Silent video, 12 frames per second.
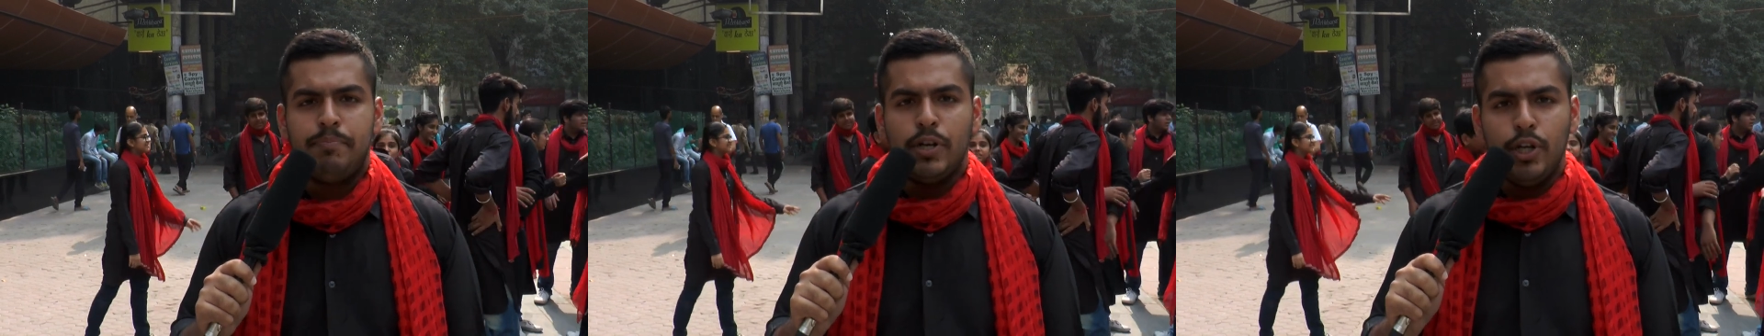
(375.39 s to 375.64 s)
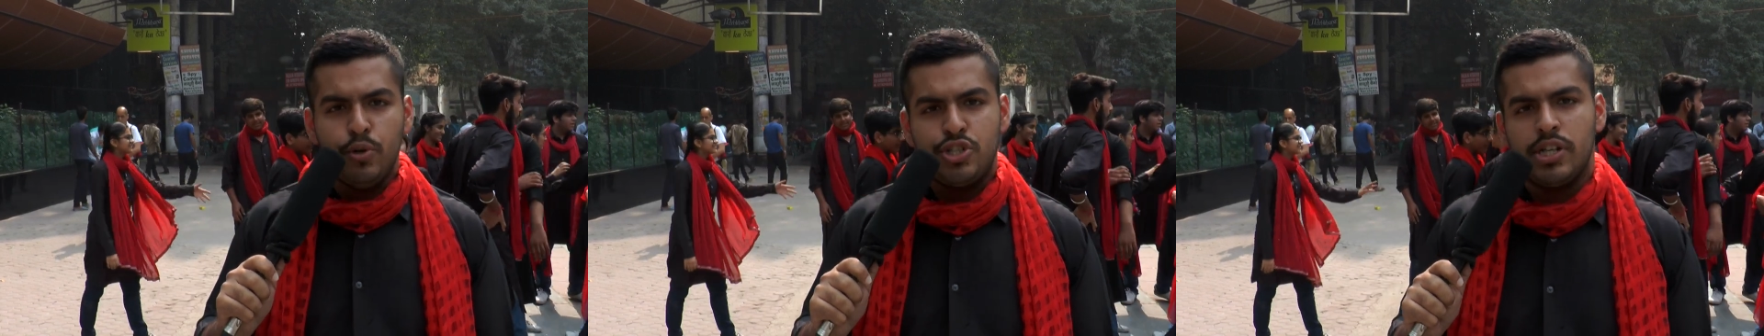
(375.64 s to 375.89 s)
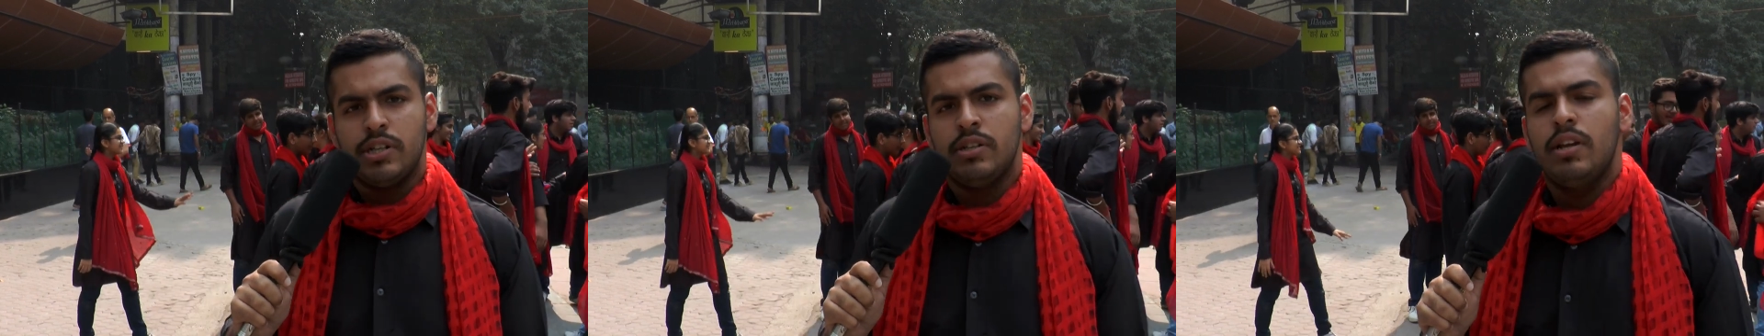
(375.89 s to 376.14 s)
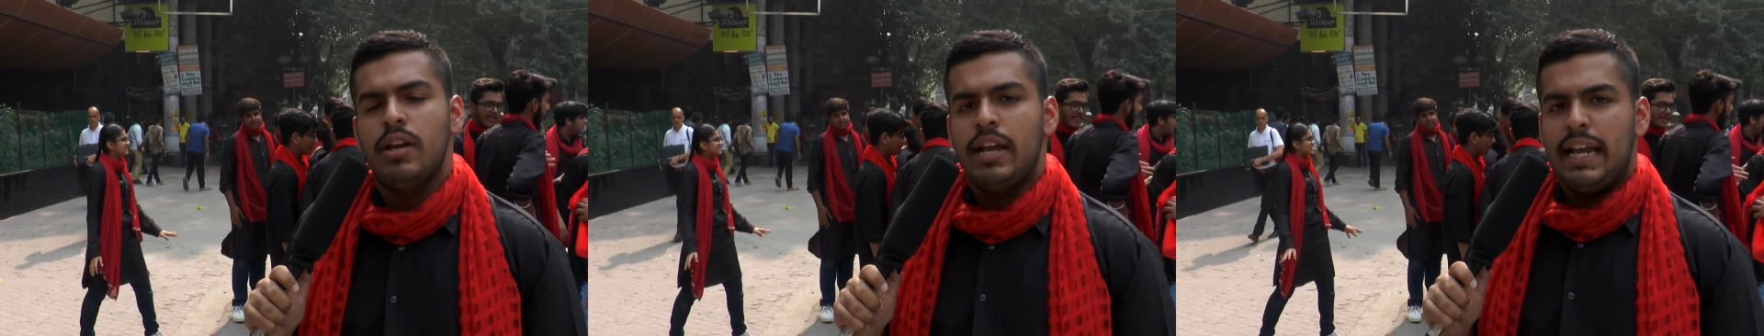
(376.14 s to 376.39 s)
pollution
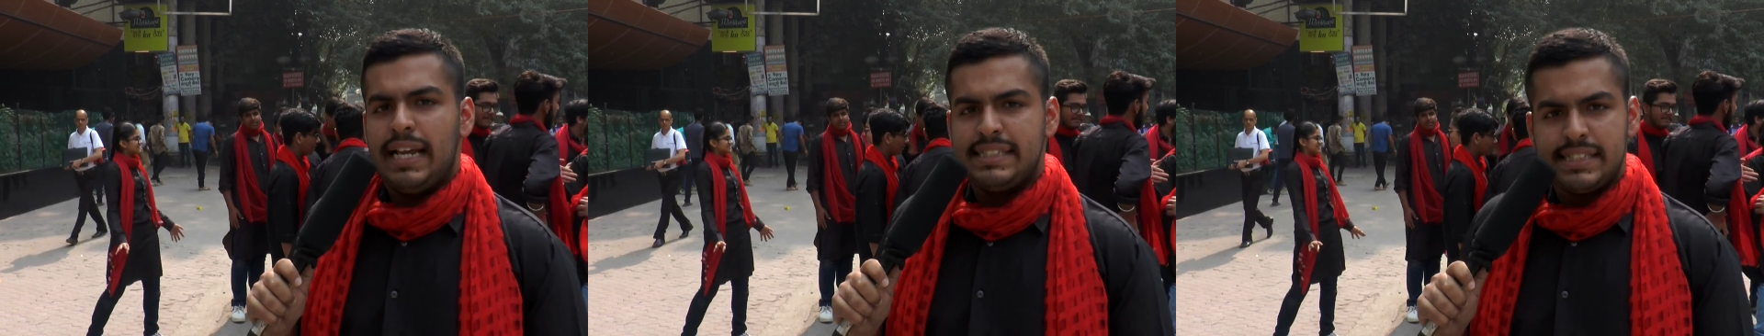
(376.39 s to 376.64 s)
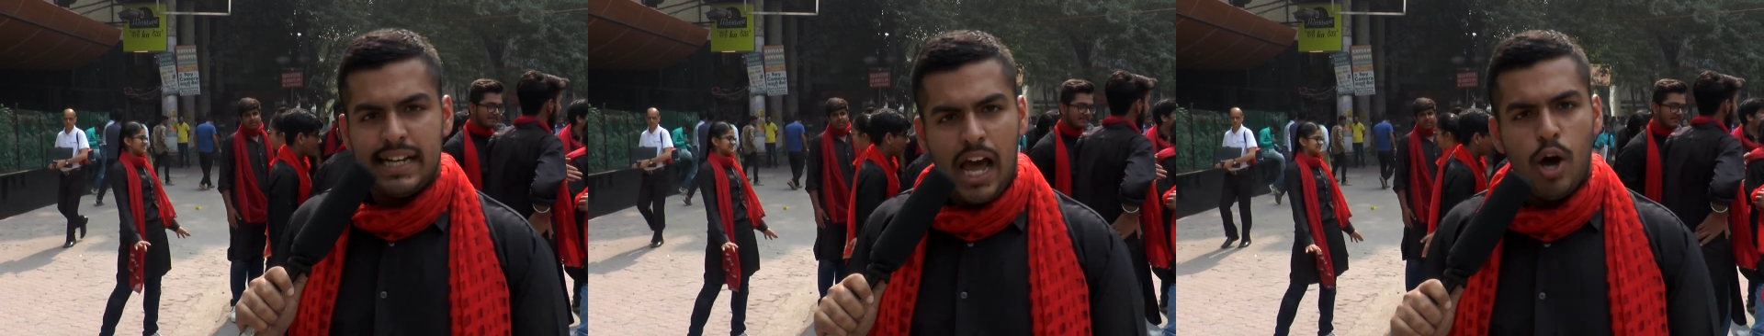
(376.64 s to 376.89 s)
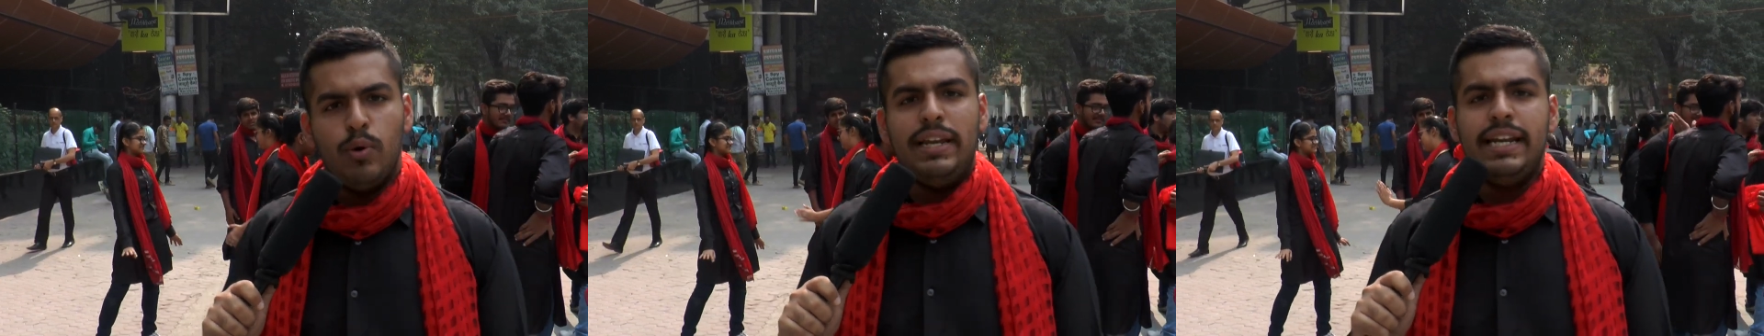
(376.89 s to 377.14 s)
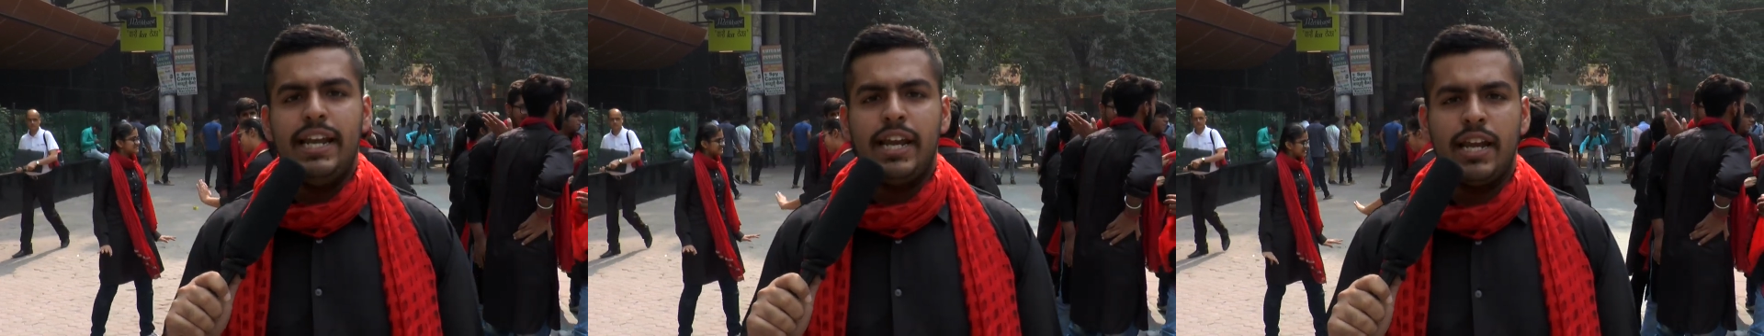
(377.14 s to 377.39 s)
is now
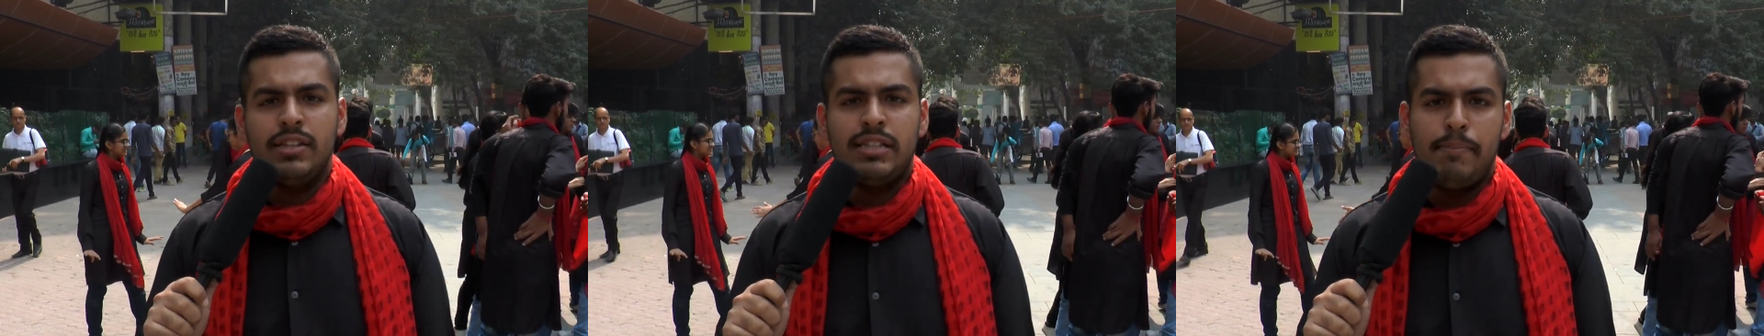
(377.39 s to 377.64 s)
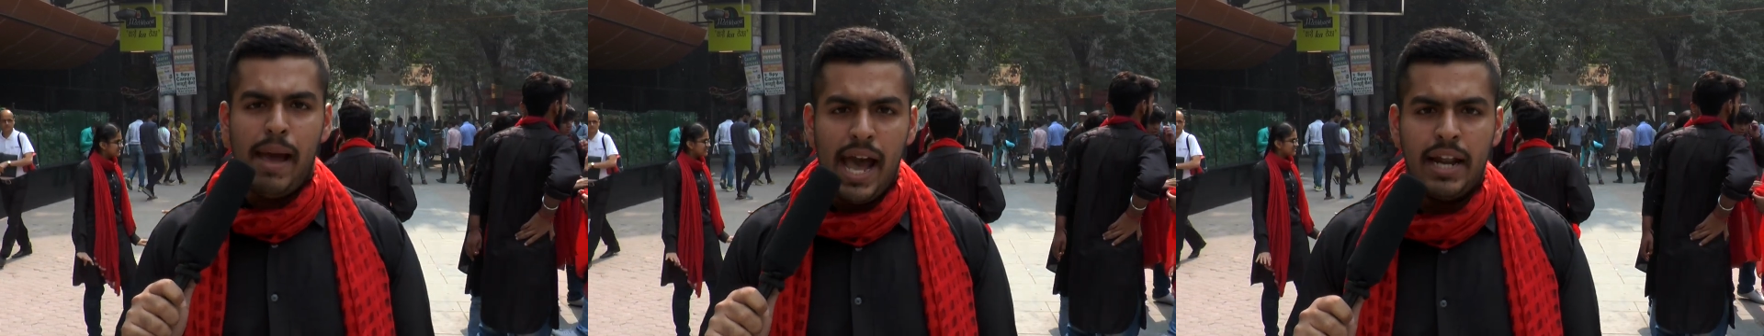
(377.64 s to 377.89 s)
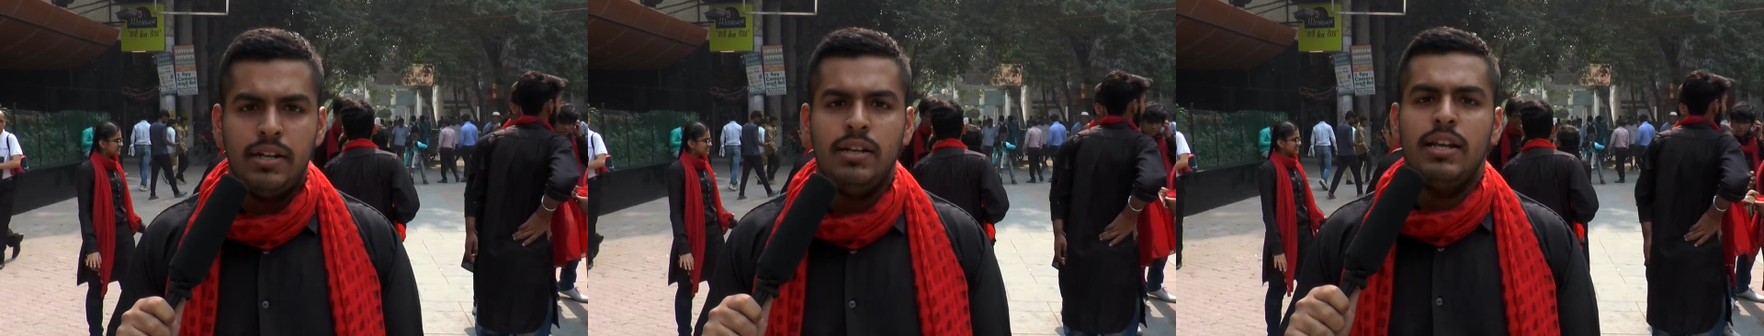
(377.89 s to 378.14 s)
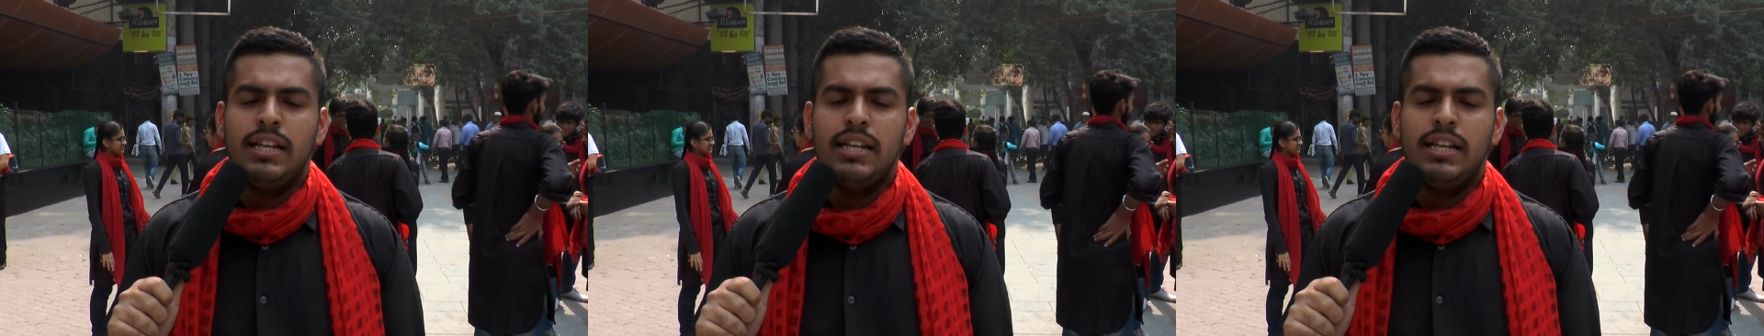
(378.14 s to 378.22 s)
leading the man,